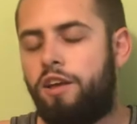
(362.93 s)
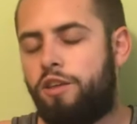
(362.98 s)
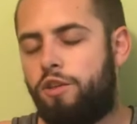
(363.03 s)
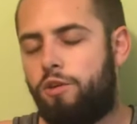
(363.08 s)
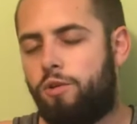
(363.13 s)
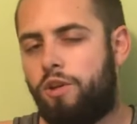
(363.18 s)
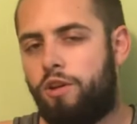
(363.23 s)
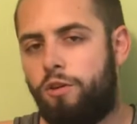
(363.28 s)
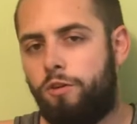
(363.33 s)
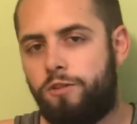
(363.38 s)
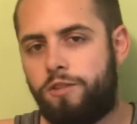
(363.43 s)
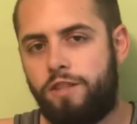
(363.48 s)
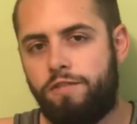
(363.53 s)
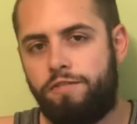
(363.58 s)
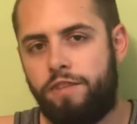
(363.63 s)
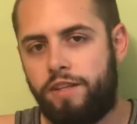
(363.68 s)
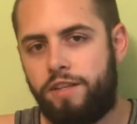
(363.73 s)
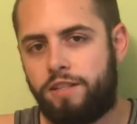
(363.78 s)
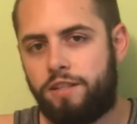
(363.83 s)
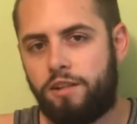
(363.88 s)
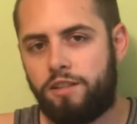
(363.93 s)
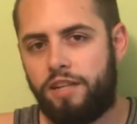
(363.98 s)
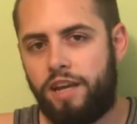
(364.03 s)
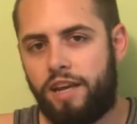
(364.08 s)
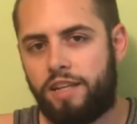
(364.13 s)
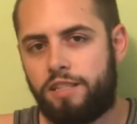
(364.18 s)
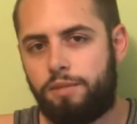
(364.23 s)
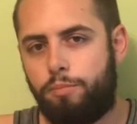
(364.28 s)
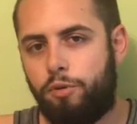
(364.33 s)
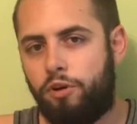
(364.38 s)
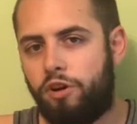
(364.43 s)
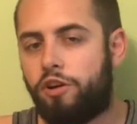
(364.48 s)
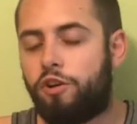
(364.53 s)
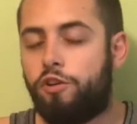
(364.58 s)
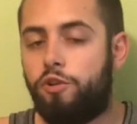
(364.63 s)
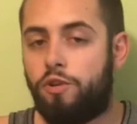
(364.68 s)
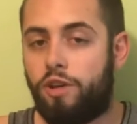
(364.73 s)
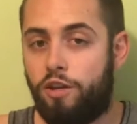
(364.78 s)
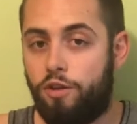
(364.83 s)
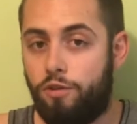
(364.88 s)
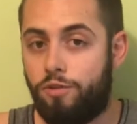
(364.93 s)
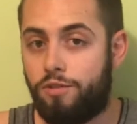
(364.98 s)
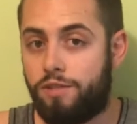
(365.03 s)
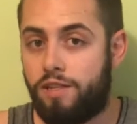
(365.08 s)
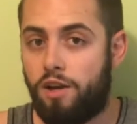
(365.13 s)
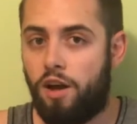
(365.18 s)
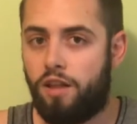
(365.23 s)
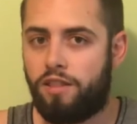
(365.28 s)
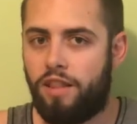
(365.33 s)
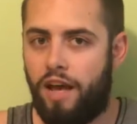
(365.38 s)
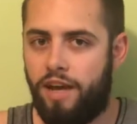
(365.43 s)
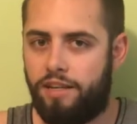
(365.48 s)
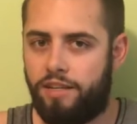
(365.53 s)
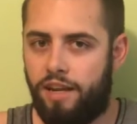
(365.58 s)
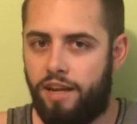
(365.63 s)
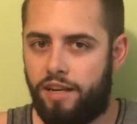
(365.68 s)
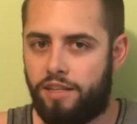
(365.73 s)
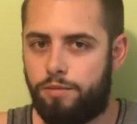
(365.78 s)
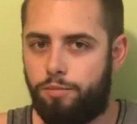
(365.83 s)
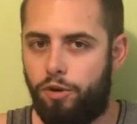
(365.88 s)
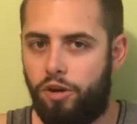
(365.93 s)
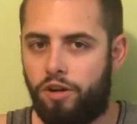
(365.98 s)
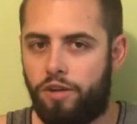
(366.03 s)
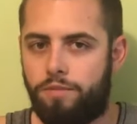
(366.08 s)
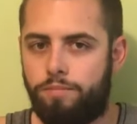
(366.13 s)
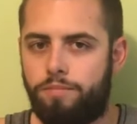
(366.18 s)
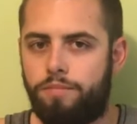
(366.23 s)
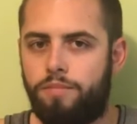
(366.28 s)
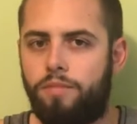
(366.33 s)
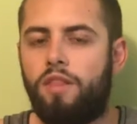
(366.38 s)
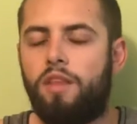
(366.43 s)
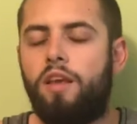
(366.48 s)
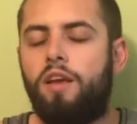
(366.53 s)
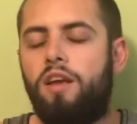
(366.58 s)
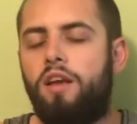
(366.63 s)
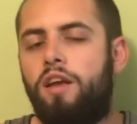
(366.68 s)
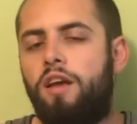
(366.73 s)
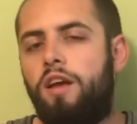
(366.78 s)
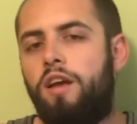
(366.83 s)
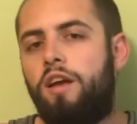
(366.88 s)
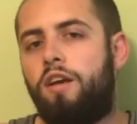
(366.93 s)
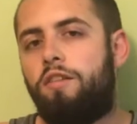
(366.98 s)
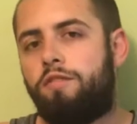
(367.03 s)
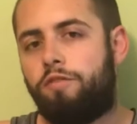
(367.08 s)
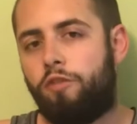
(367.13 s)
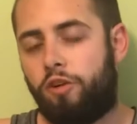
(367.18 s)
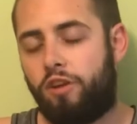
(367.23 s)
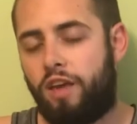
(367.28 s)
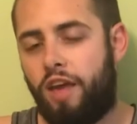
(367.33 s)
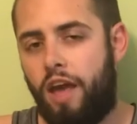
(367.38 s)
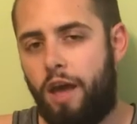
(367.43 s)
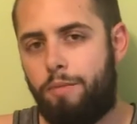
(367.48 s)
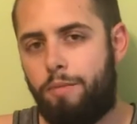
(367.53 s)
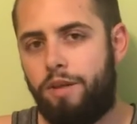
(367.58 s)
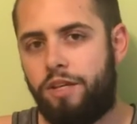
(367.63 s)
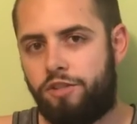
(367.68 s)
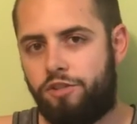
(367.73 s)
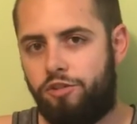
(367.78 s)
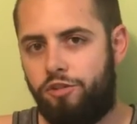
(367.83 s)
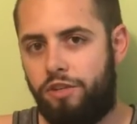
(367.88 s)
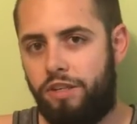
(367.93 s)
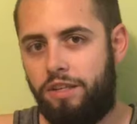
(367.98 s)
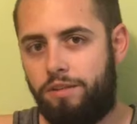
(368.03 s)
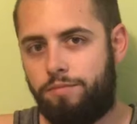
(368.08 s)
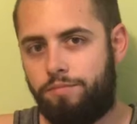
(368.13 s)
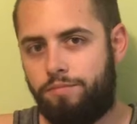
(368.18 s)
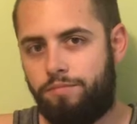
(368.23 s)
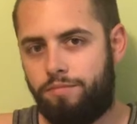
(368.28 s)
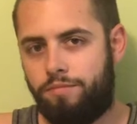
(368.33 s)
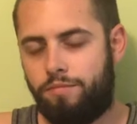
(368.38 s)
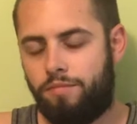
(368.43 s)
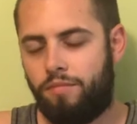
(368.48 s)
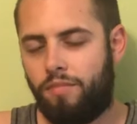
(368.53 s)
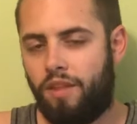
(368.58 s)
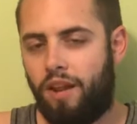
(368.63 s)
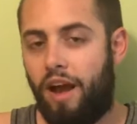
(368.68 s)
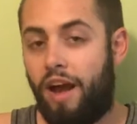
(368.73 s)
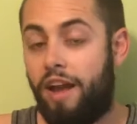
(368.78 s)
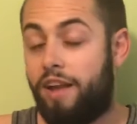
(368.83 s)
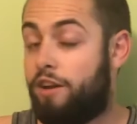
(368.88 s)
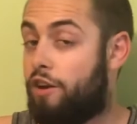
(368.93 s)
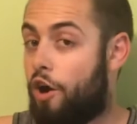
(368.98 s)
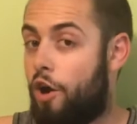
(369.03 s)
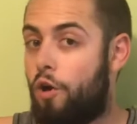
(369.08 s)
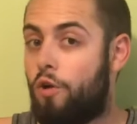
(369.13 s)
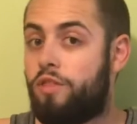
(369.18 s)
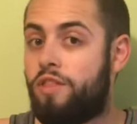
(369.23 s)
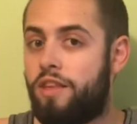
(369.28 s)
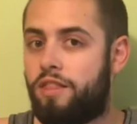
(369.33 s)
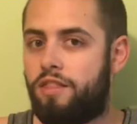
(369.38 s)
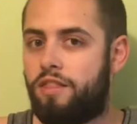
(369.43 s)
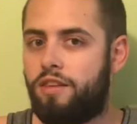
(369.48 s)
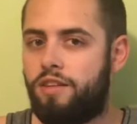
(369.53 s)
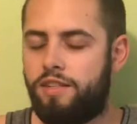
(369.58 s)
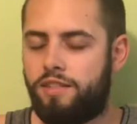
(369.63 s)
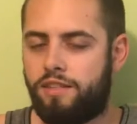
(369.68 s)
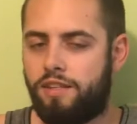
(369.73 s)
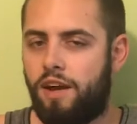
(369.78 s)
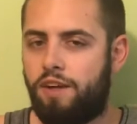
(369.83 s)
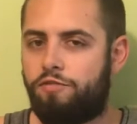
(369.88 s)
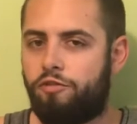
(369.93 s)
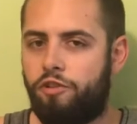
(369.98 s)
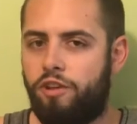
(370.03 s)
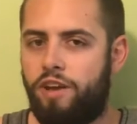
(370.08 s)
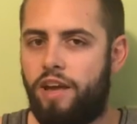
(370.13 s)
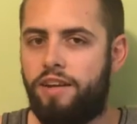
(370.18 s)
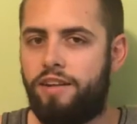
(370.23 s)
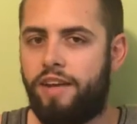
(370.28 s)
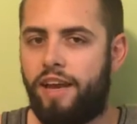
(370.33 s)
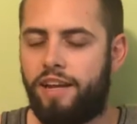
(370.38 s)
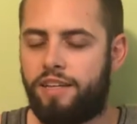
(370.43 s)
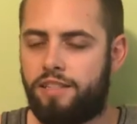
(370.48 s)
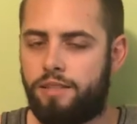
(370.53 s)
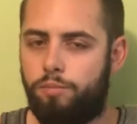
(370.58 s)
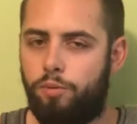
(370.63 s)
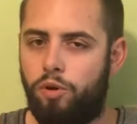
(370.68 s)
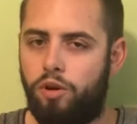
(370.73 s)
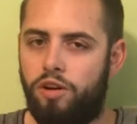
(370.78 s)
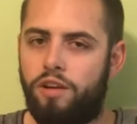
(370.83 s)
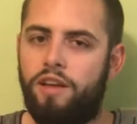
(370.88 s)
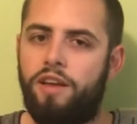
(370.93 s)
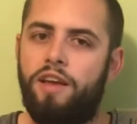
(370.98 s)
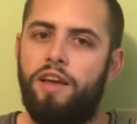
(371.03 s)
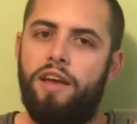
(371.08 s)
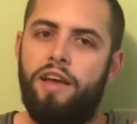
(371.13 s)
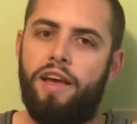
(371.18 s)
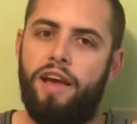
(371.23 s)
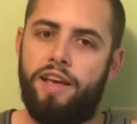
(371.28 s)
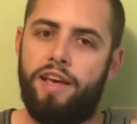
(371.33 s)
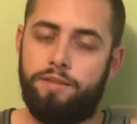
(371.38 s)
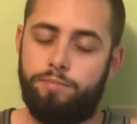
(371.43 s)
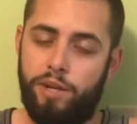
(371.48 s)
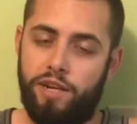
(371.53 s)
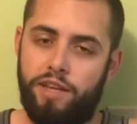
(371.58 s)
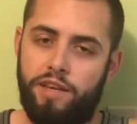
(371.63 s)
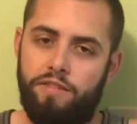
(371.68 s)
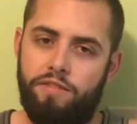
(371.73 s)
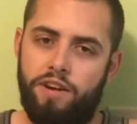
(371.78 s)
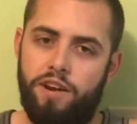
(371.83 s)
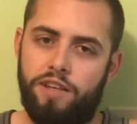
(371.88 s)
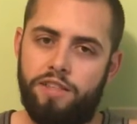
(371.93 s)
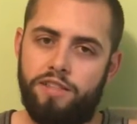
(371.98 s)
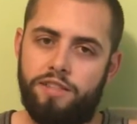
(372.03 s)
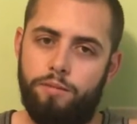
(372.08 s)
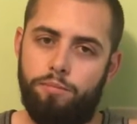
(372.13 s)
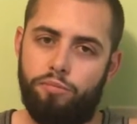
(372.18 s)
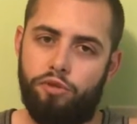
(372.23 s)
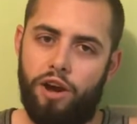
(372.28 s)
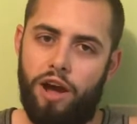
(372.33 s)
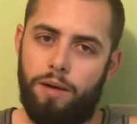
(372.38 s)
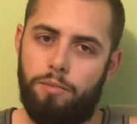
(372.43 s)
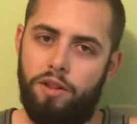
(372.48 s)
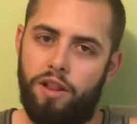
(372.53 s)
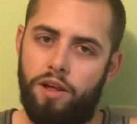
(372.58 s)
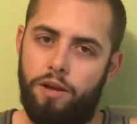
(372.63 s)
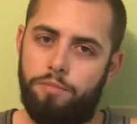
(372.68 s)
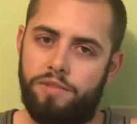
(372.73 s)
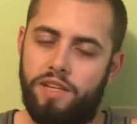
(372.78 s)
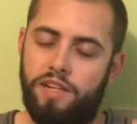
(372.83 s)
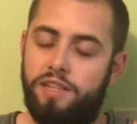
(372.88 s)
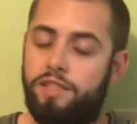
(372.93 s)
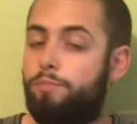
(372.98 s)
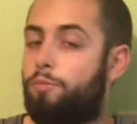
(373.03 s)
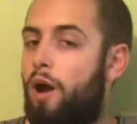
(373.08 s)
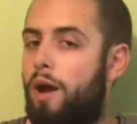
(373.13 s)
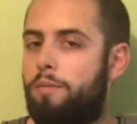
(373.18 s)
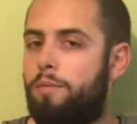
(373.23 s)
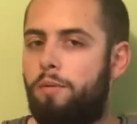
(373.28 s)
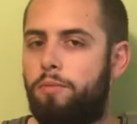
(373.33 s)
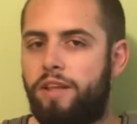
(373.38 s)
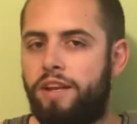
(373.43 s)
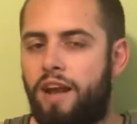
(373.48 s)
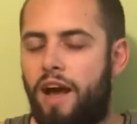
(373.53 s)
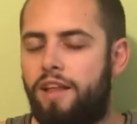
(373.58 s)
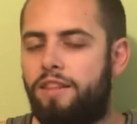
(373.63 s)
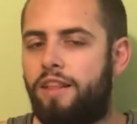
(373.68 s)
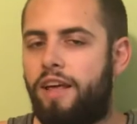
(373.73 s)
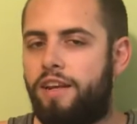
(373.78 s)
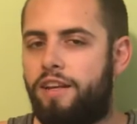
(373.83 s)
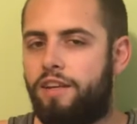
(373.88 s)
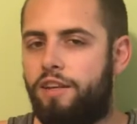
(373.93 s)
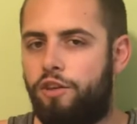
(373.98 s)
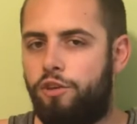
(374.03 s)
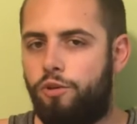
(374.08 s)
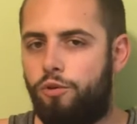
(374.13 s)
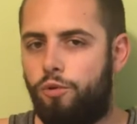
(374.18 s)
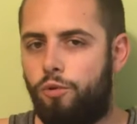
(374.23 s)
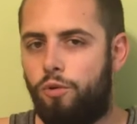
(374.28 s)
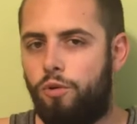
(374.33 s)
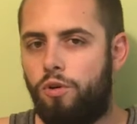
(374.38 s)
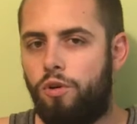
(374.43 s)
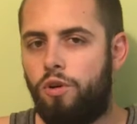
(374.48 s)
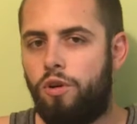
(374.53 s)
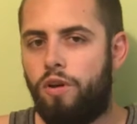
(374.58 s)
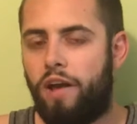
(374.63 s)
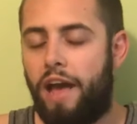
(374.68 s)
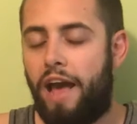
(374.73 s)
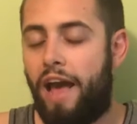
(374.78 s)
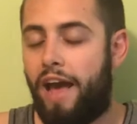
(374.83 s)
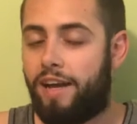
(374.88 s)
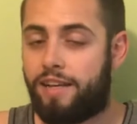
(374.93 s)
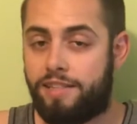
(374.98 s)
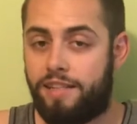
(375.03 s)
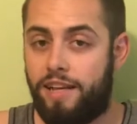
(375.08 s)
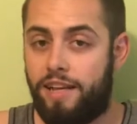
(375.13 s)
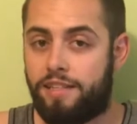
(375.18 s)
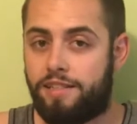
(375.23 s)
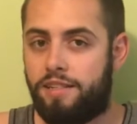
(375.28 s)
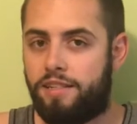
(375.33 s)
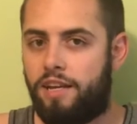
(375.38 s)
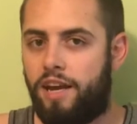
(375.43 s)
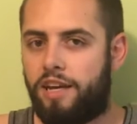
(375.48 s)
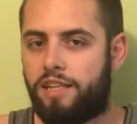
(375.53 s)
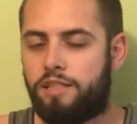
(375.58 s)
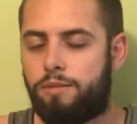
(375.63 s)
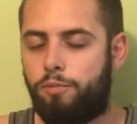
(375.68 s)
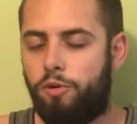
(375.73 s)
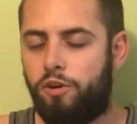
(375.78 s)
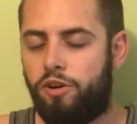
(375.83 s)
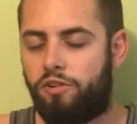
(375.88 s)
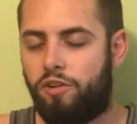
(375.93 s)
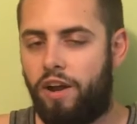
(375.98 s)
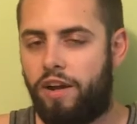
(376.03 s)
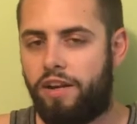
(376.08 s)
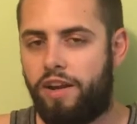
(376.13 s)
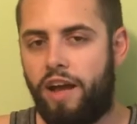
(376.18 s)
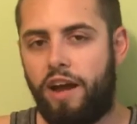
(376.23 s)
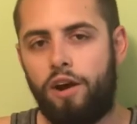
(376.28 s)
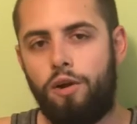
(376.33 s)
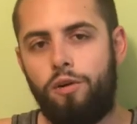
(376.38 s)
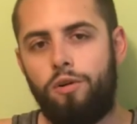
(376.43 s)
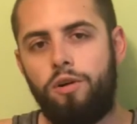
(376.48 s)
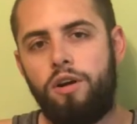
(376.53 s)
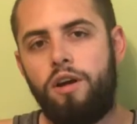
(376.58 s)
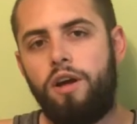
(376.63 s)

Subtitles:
You can use the physical textbook or you can use the online textbook. For chemistry, I know that the Discovery Ed textbook has been giving us some problems, and it's probably not letting you access the textbook right now.